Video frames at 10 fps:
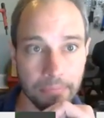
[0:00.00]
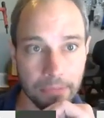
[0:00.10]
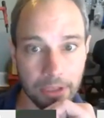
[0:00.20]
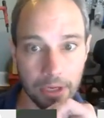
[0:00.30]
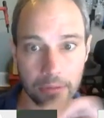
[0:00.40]

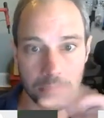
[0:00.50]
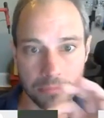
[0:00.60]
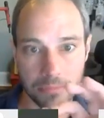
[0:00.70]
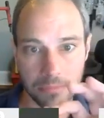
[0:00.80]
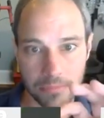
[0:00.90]
So
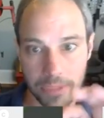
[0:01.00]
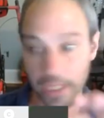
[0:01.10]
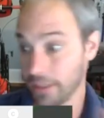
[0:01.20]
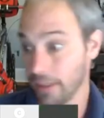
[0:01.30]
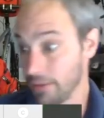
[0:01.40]
we
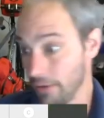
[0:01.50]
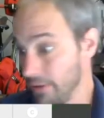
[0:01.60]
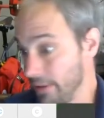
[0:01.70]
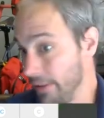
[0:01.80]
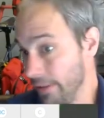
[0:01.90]
actually are. So
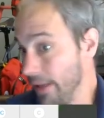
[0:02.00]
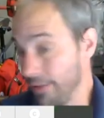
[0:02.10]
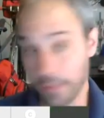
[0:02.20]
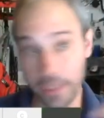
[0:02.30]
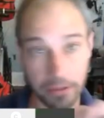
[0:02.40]
it's a
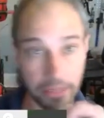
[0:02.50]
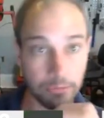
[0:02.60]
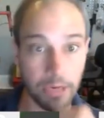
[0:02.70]
non-superheater. That's